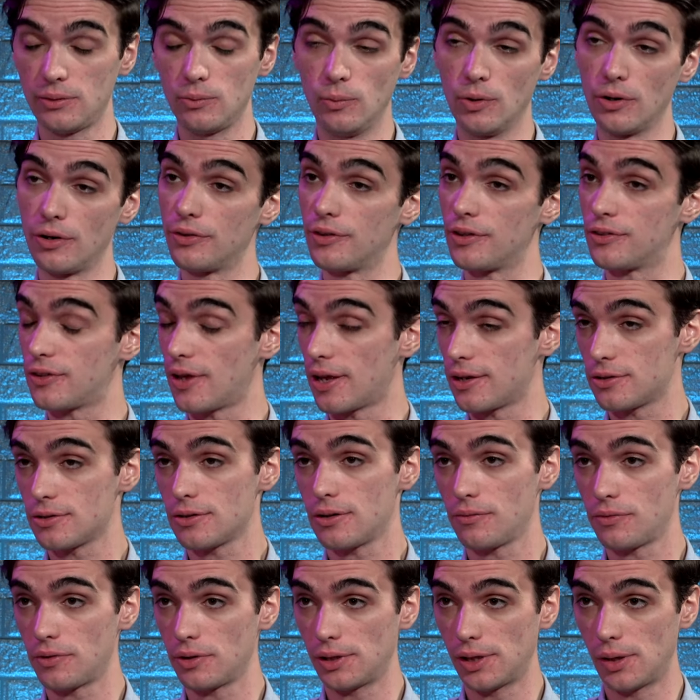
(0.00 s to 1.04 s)
We're in the center
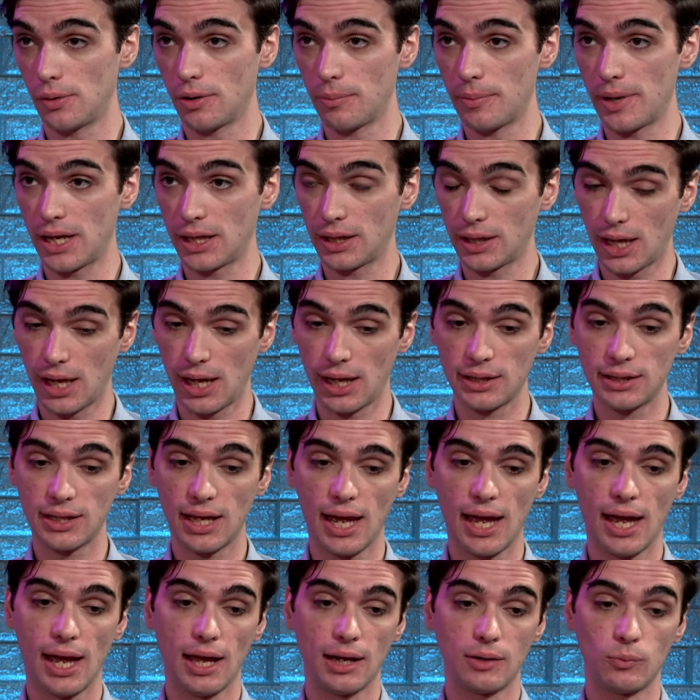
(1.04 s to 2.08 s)
of the Lower Mainland,
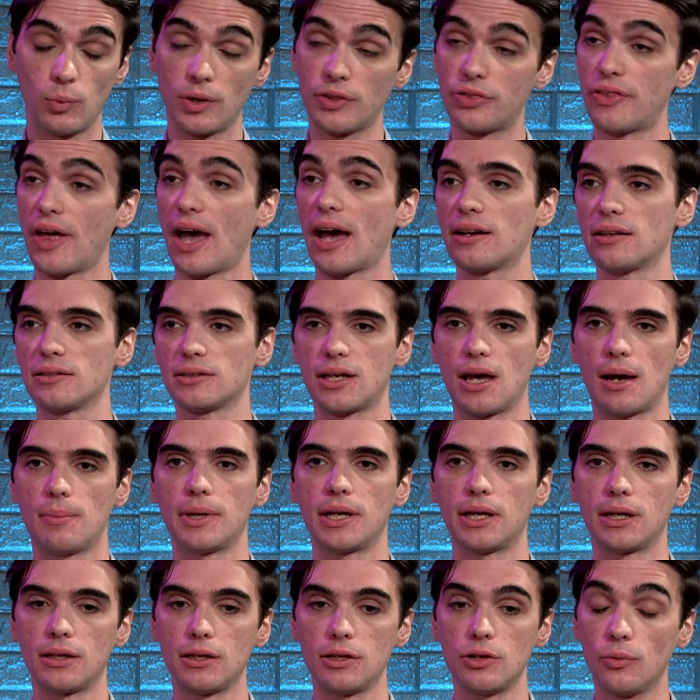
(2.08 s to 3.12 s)
and with that is
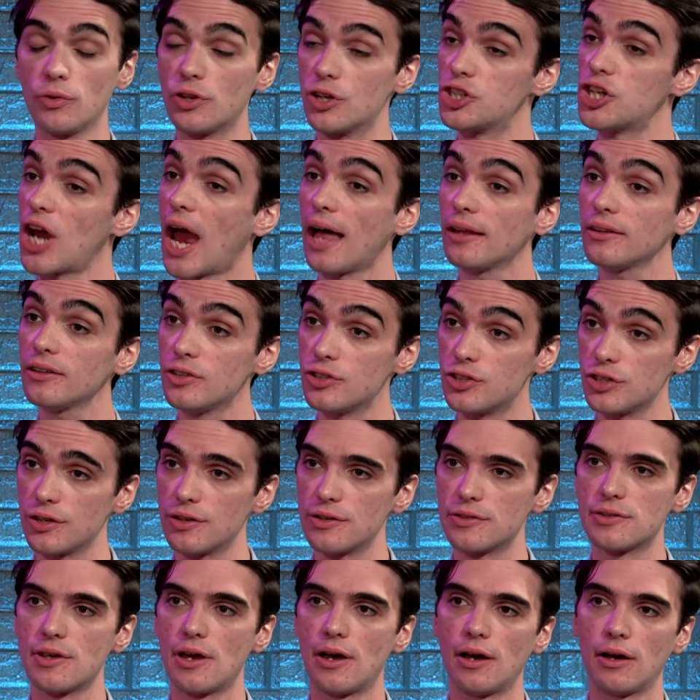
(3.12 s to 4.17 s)
coming, you know, the
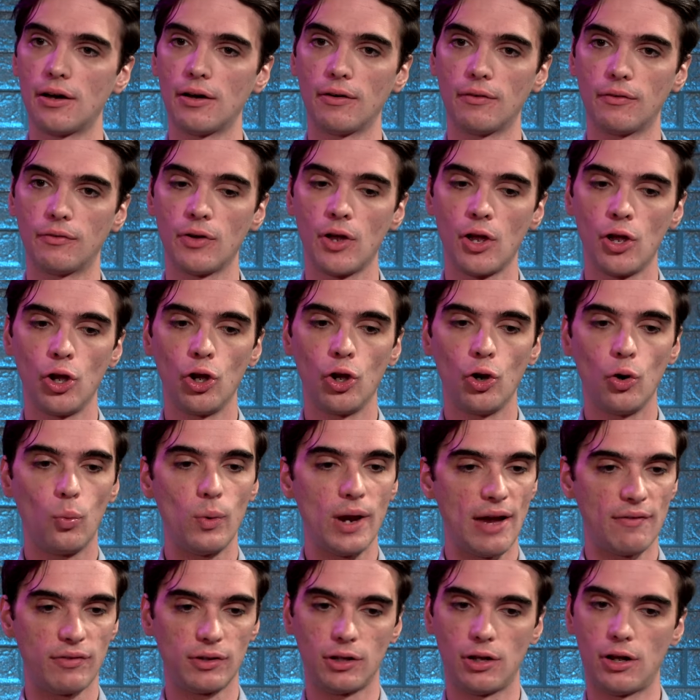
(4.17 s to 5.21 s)
challenges of, we
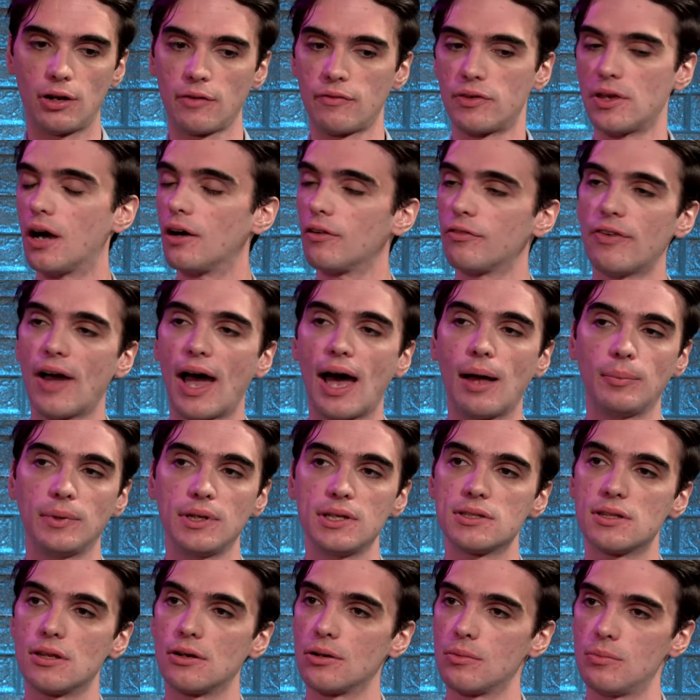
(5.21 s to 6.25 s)
have a lot of young
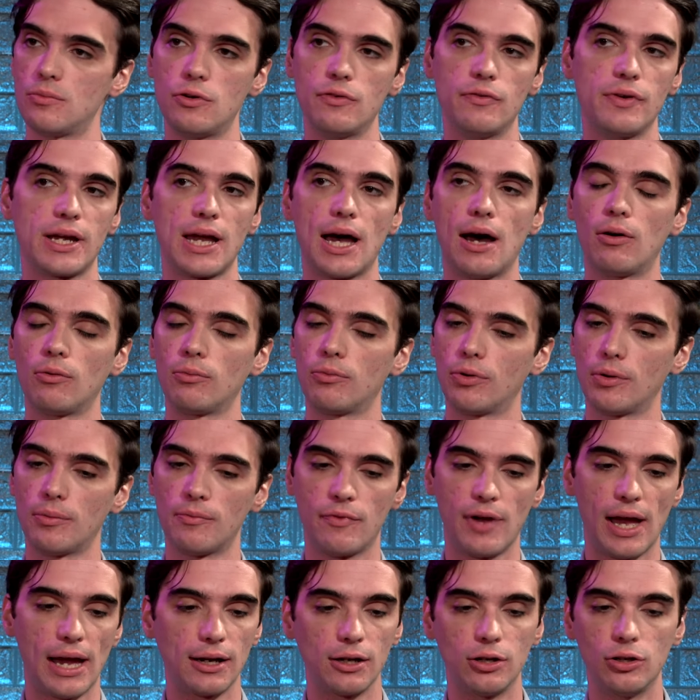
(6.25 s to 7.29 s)
families that are moving out from
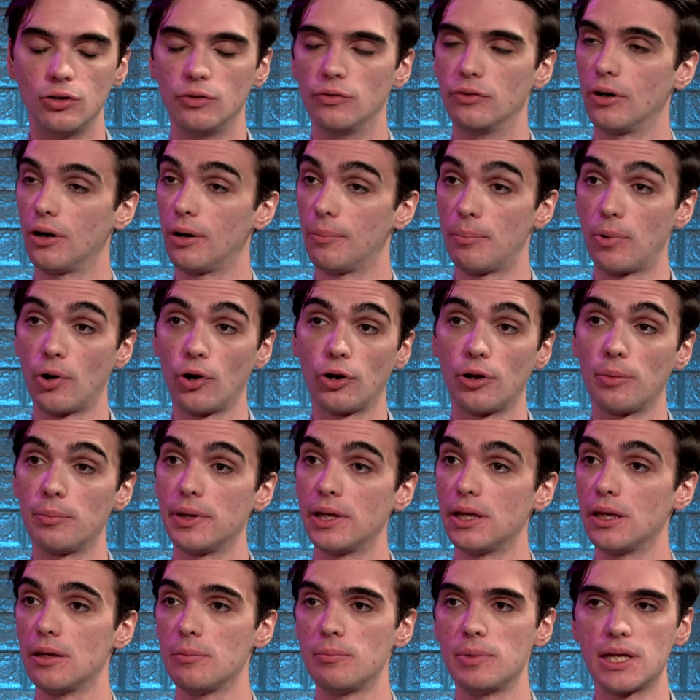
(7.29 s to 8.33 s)
Vancouver and
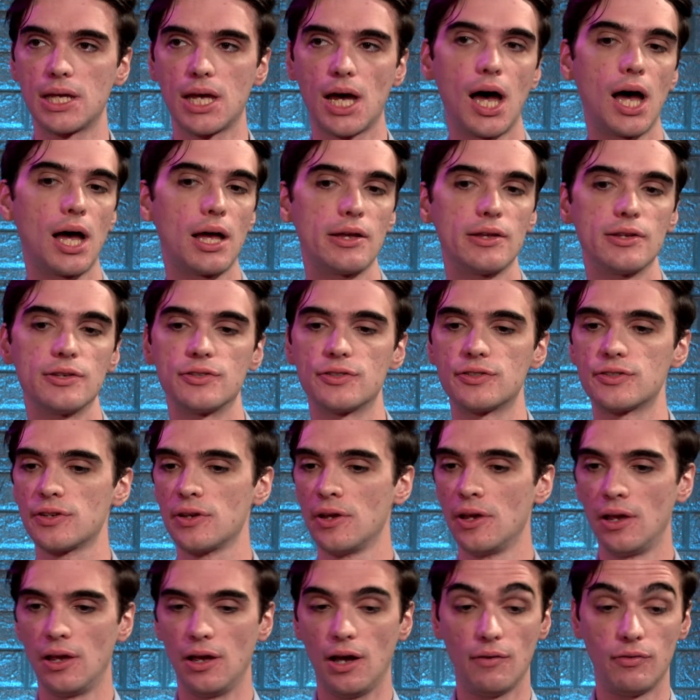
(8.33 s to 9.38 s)
Burnaby because
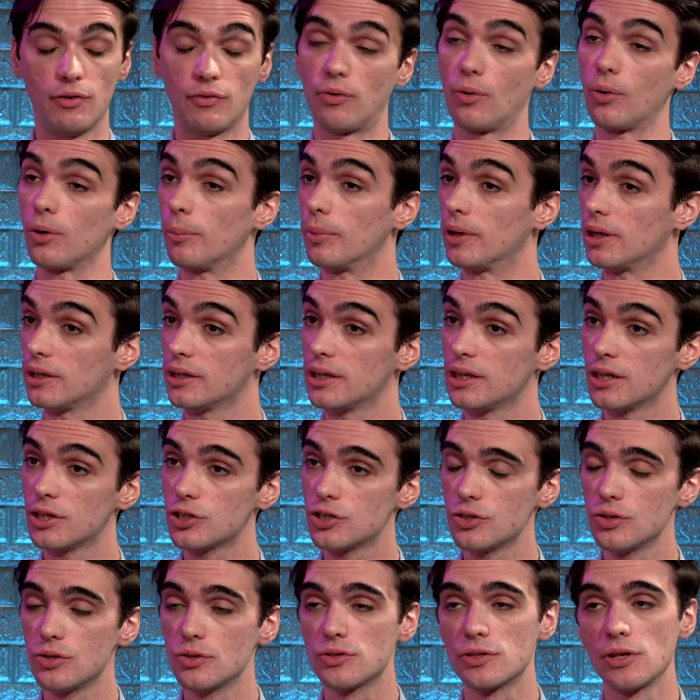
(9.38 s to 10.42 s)
of affordability
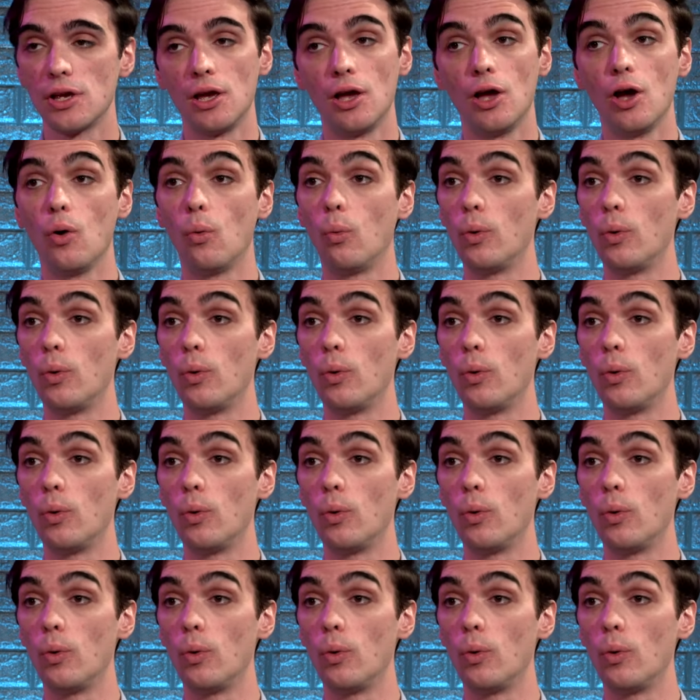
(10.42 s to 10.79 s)
issues. Mm-hmm.